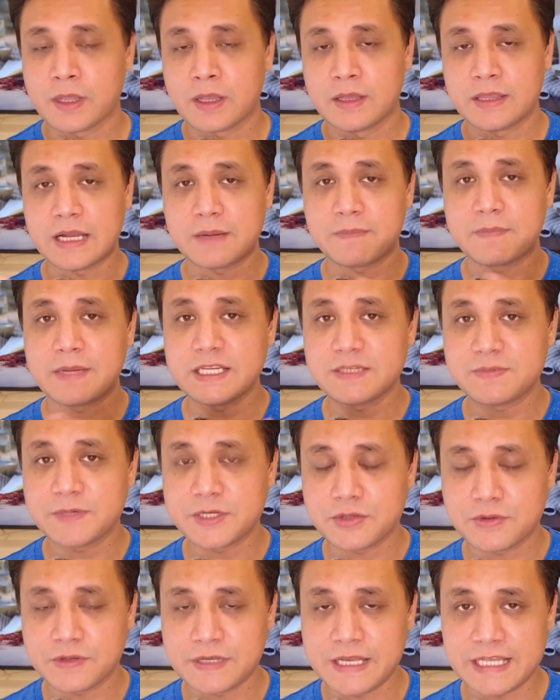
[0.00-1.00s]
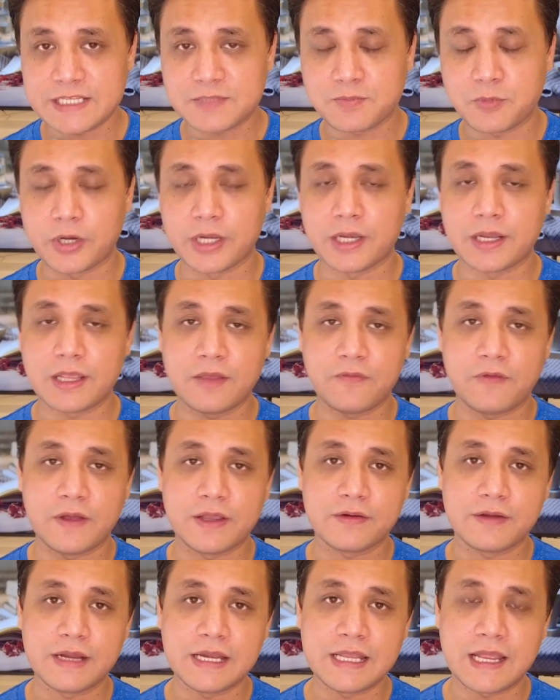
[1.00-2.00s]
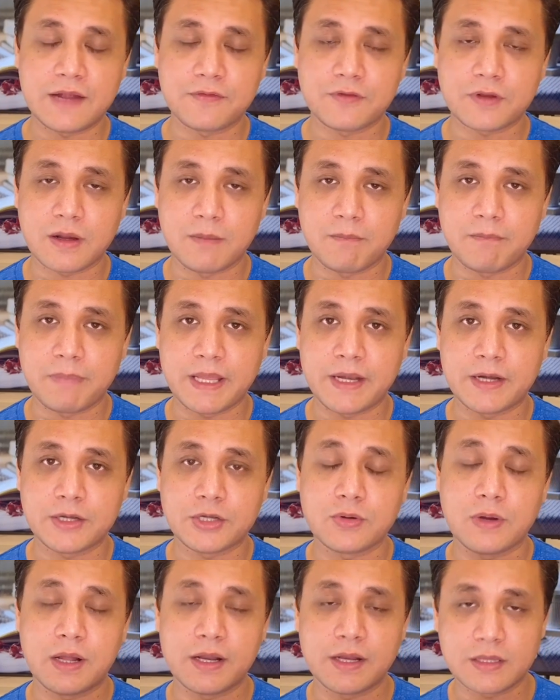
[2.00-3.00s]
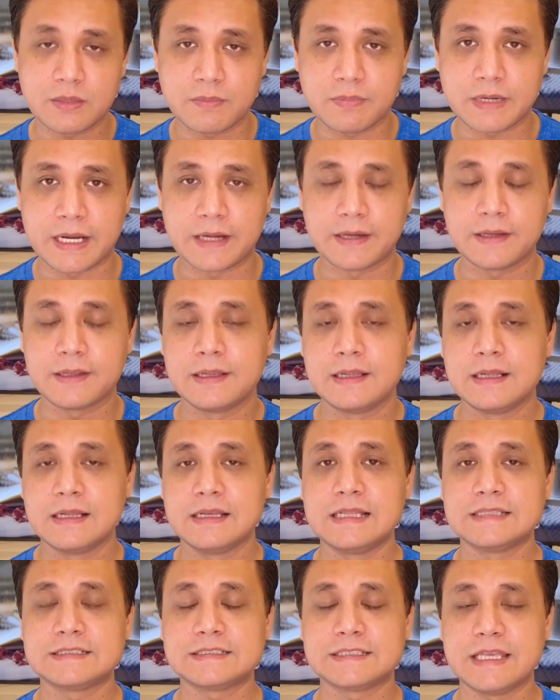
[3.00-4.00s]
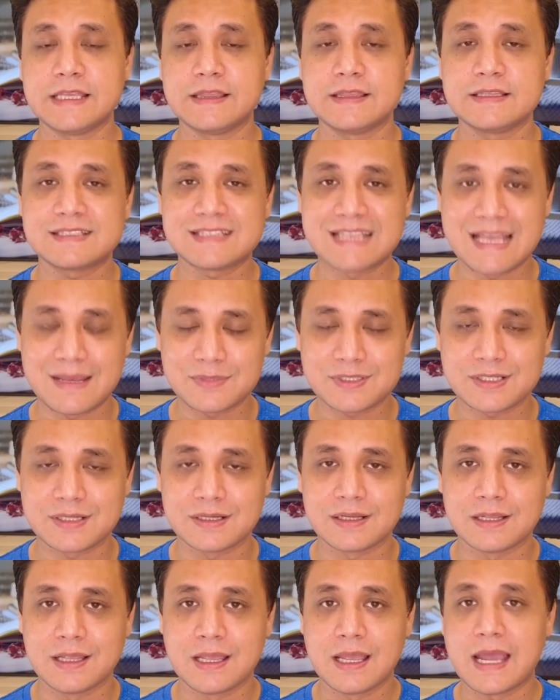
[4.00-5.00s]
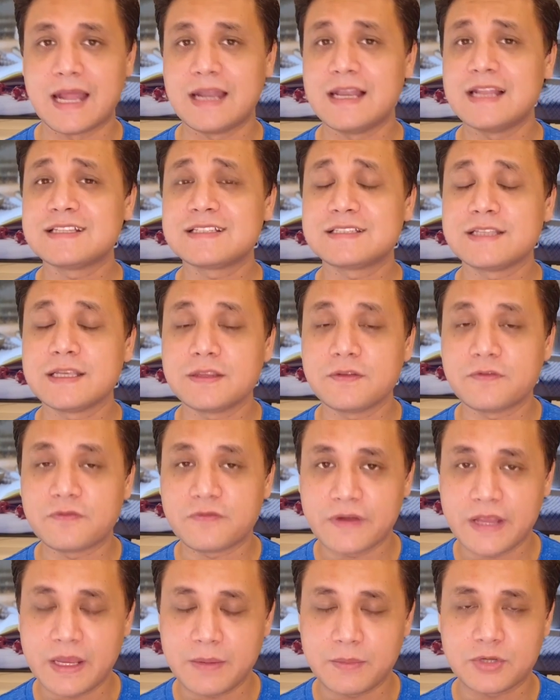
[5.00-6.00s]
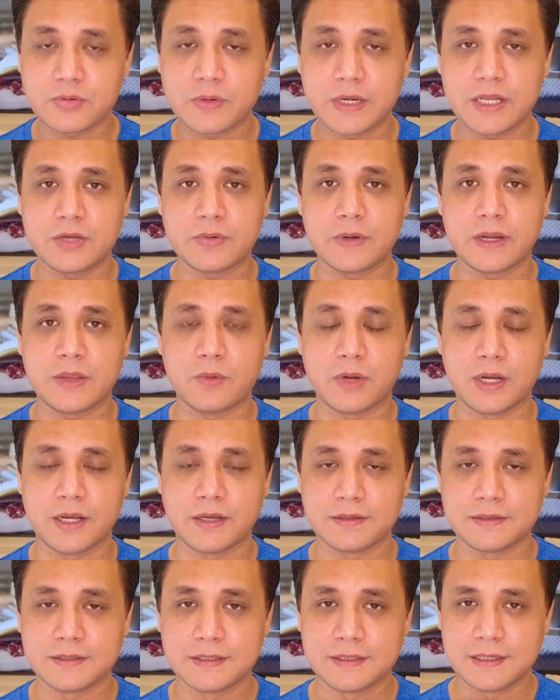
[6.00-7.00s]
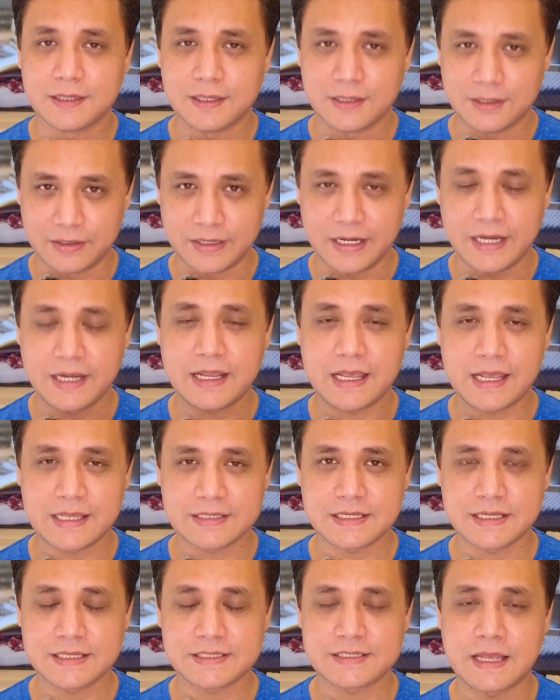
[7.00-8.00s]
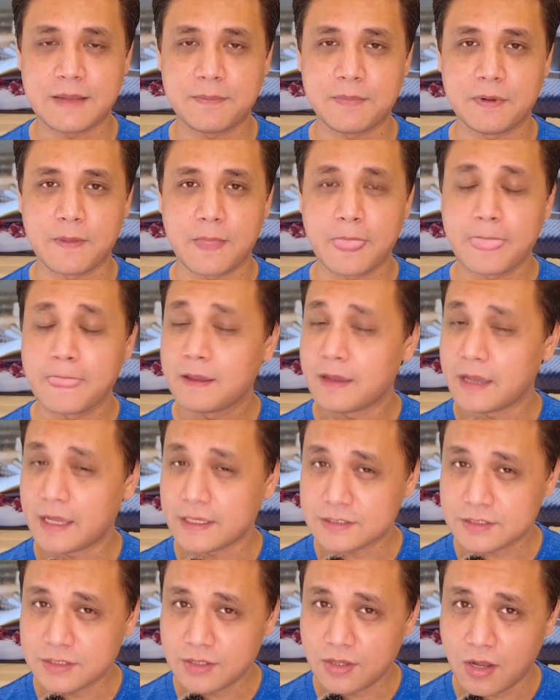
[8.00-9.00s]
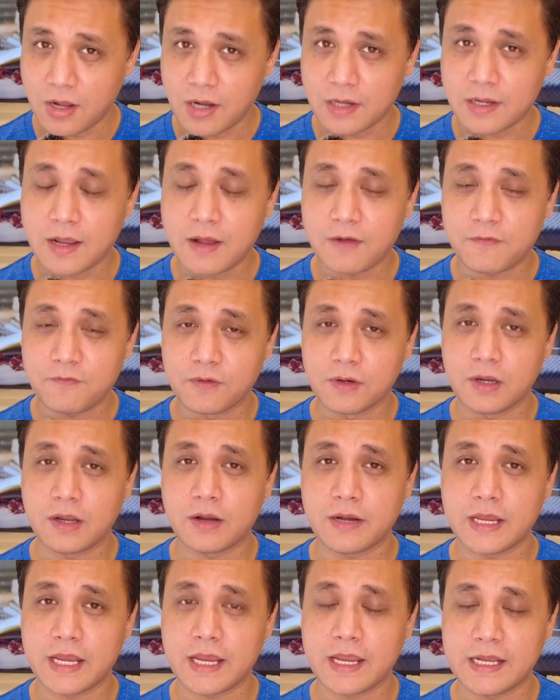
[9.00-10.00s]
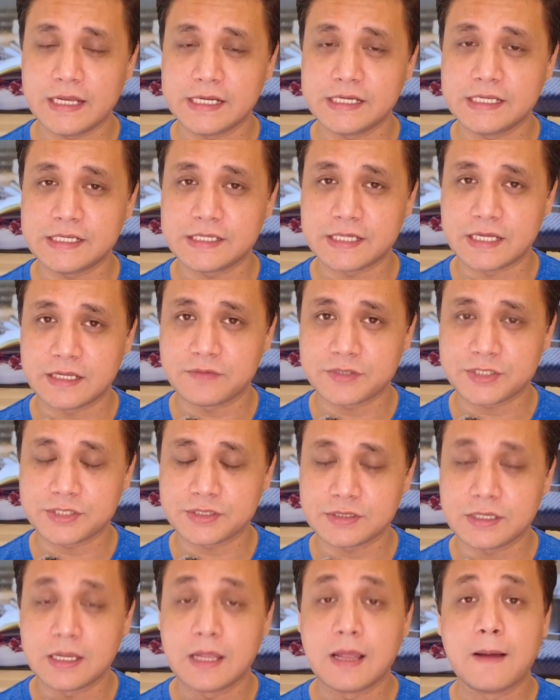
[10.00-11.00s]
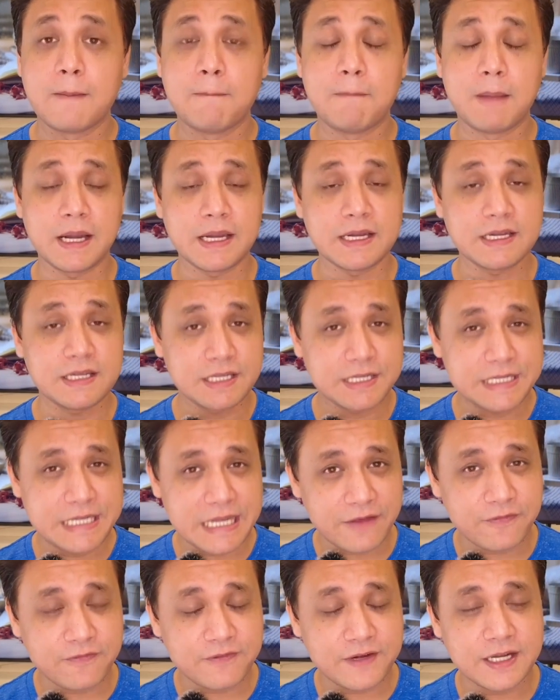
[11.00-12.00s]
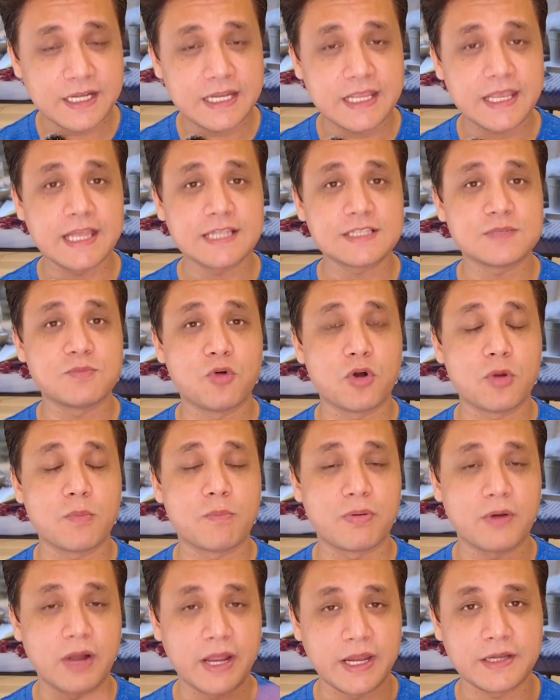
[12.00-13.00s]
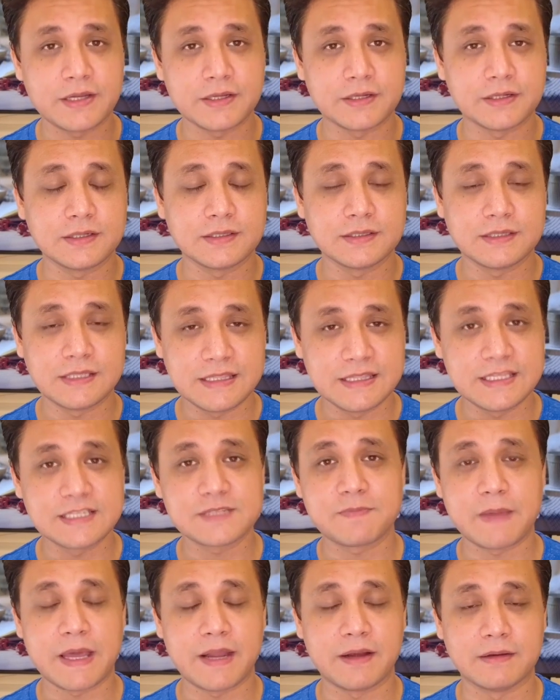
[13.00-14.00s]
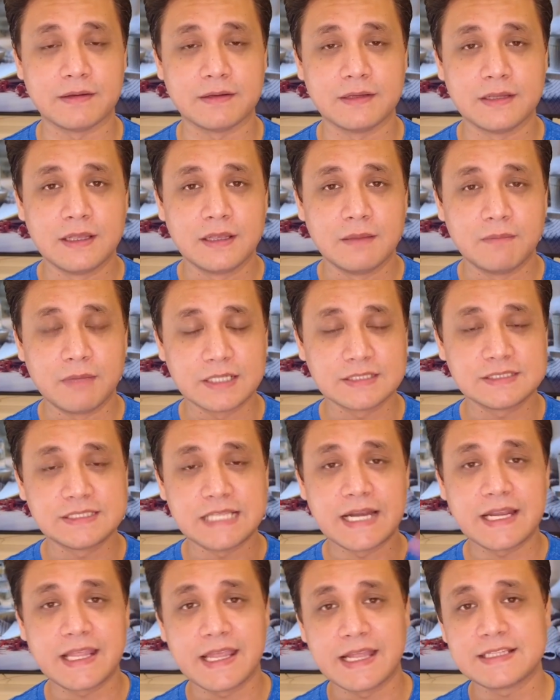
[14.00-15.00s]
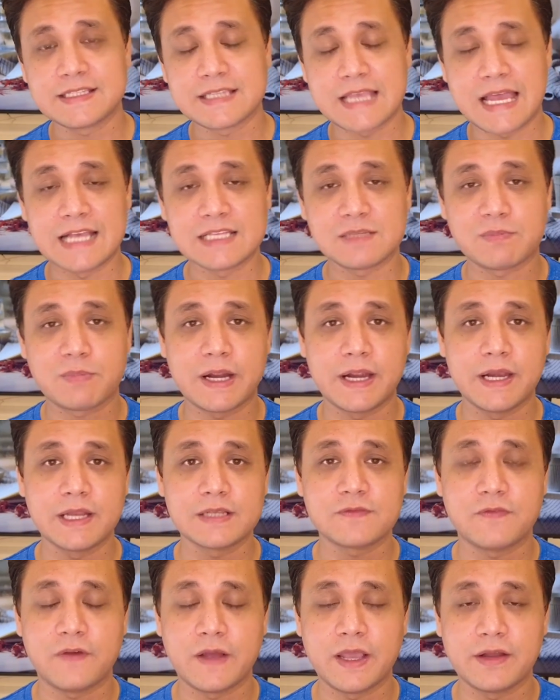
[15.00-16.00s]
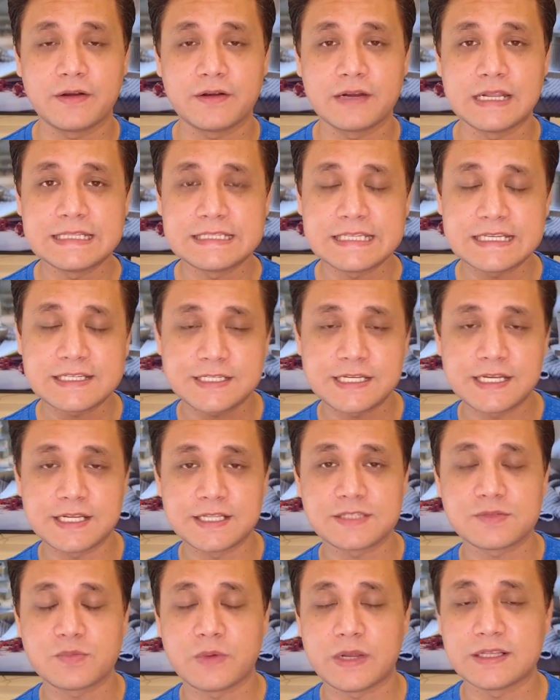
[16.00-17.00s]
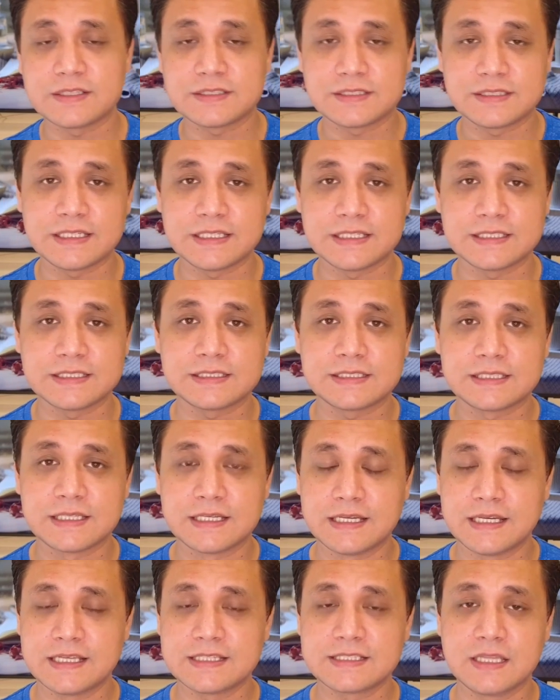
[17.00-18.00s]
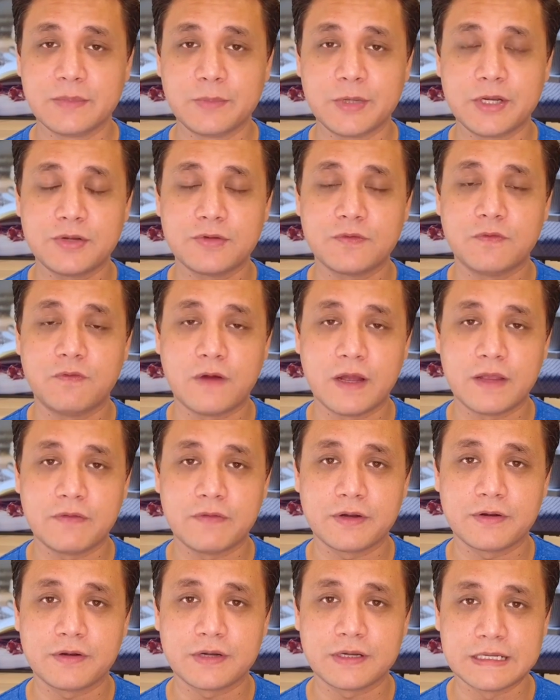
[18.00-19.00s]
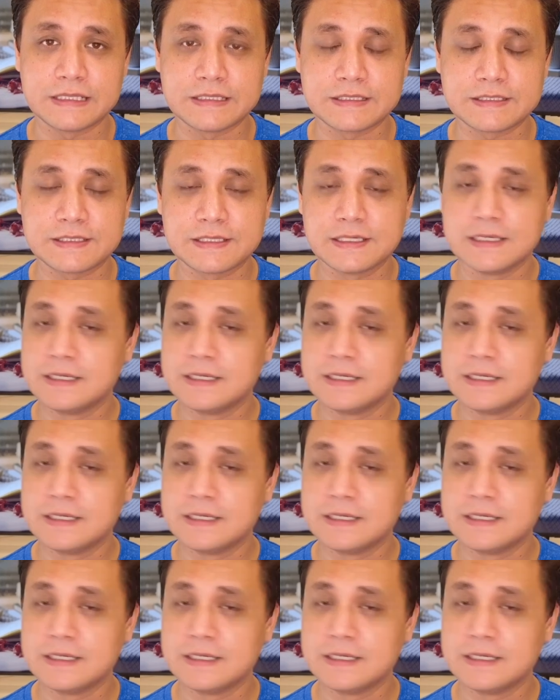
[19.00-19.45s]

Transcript: That brings me to the next point. If I really have to compare it to another brand, let's take the Samsung and let's take the Frame 2021, all right, as an example. It's not a full array LED television, but it definitely gets more brighter than this panel because that gets as bright as 560 nits, whereas this is limited to 500 nits.